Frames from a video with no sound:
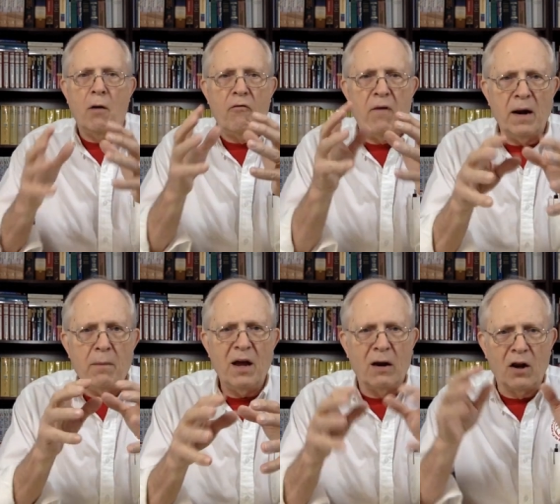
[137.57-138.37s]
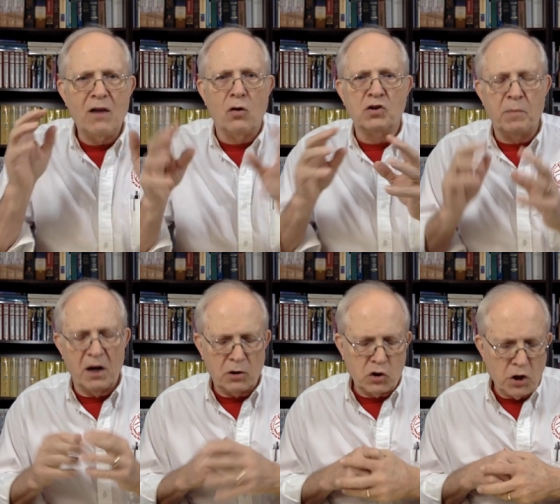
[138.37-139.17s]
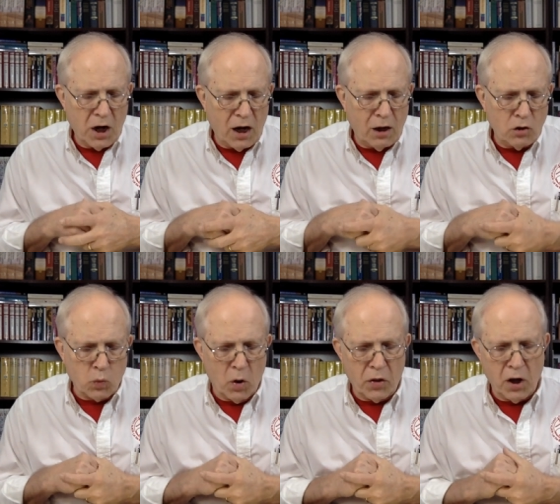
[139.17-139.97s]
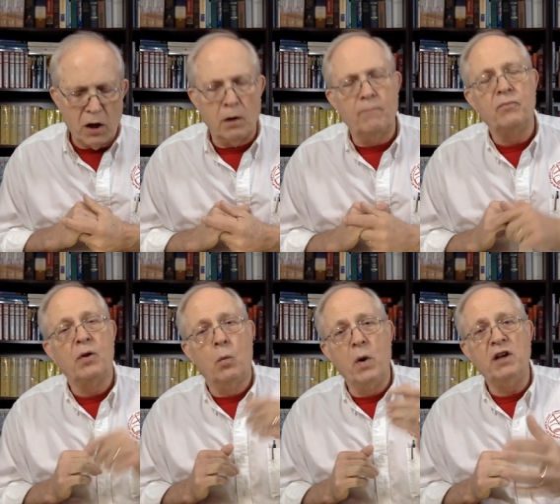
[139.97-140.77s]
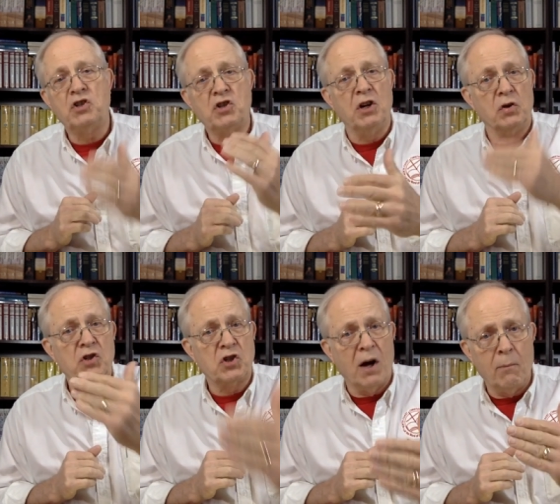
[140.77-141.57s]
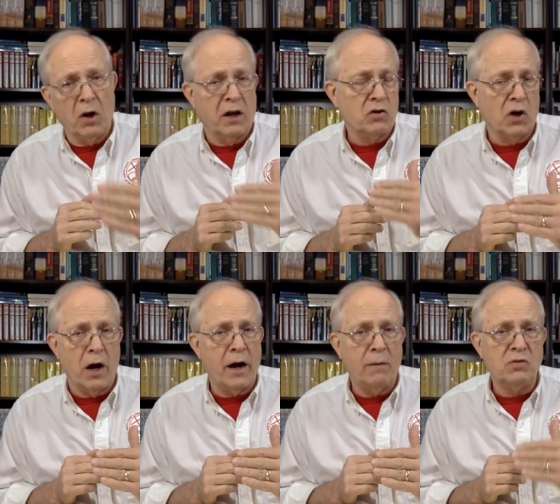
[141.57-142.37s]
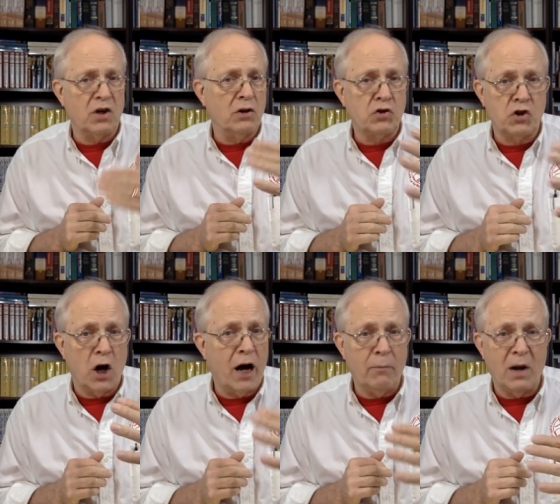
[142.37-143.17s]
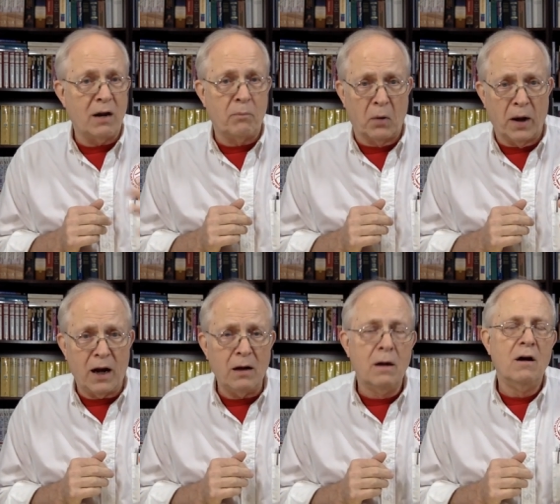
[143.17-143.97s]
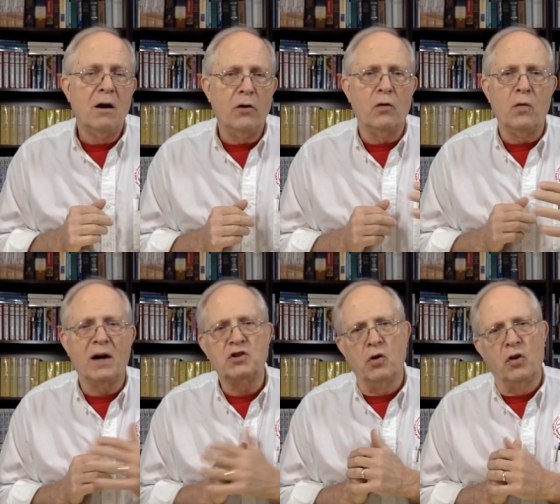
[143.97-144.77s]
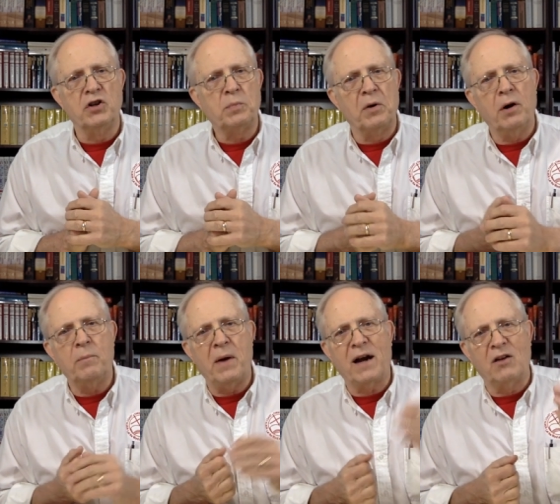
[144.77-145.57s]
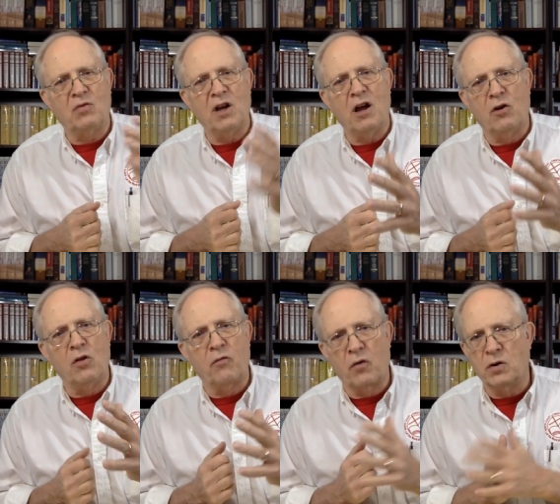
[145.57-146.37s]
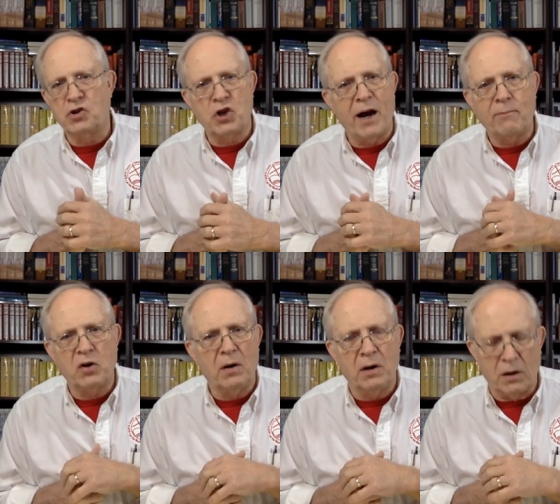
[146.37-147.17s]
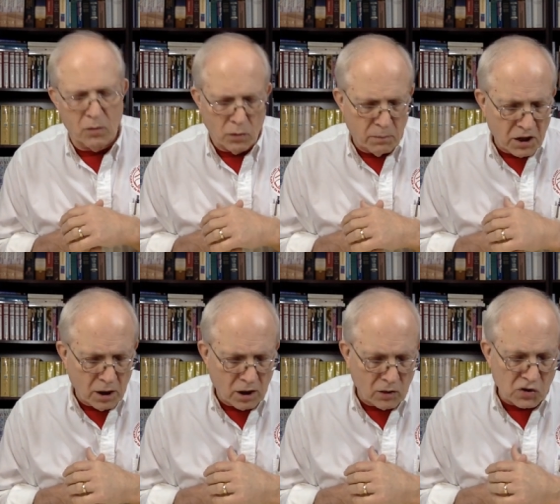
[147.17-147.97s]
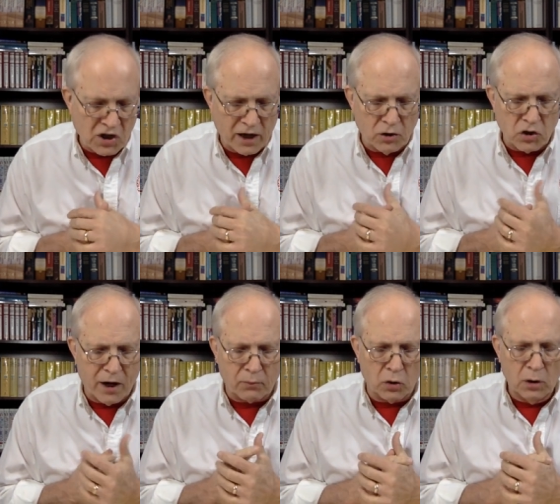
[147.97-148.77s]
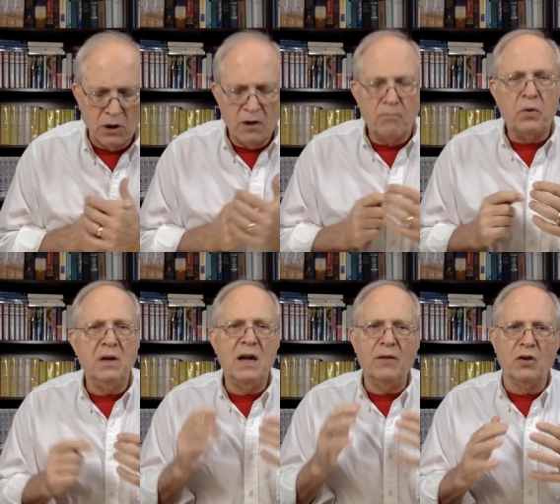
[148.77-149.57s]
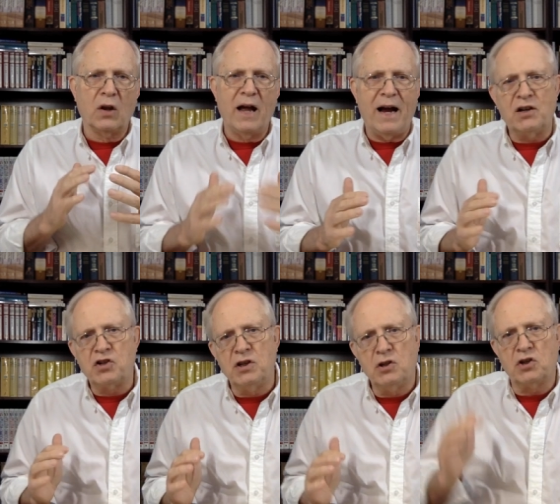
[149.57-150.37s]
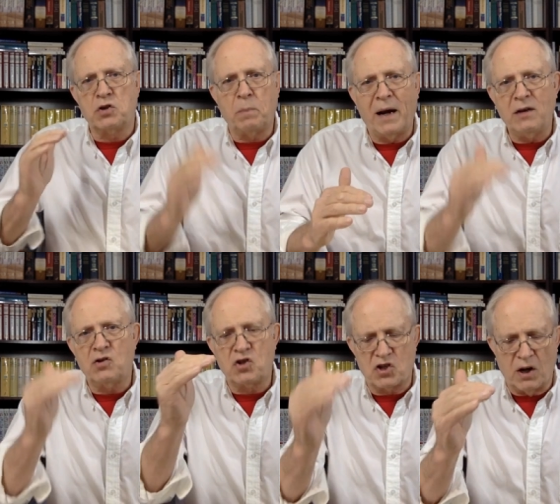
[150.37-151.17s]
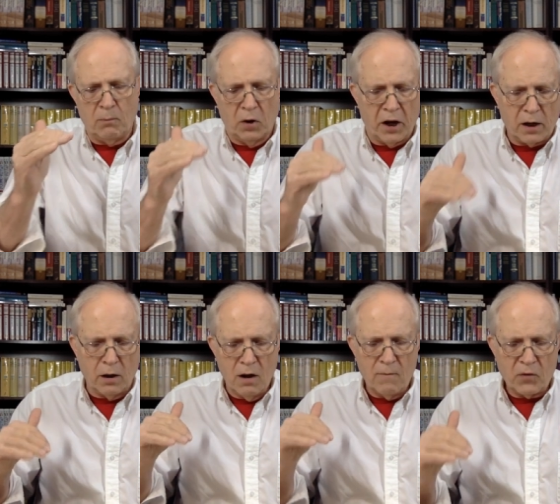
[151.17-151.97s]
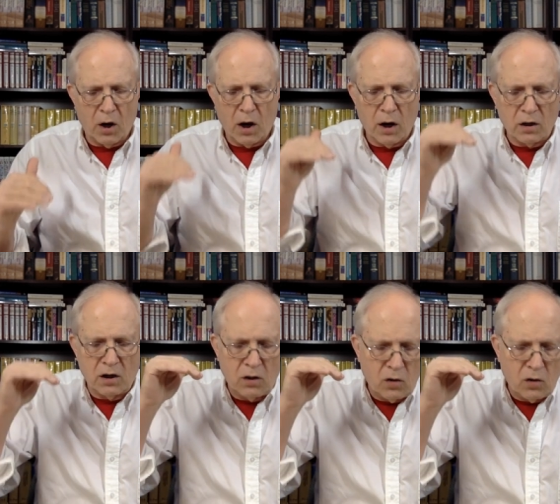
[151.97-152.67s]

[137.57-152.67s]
fundamentally, there's been a change within. We still stumble at times, as John made plain, under direction of the Holy Spirit back at the end of the first chapter and into the beginning of the second chapter. But nonetheless, despite stumbling, our